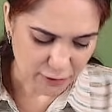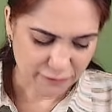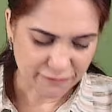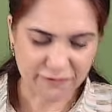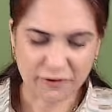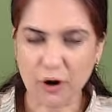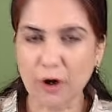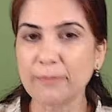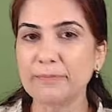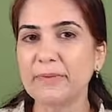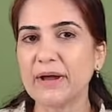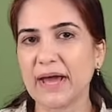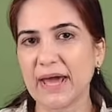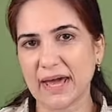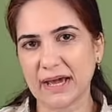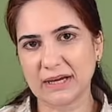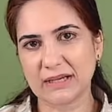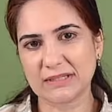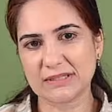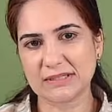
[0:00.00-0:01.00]
from
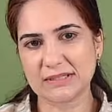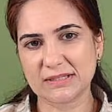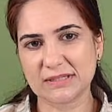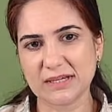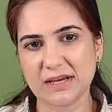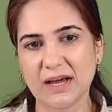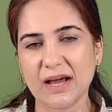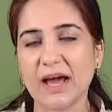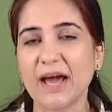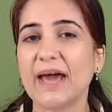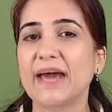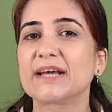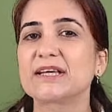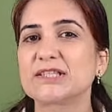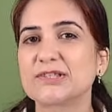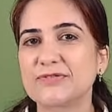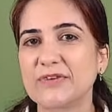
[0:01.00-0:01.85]
X. X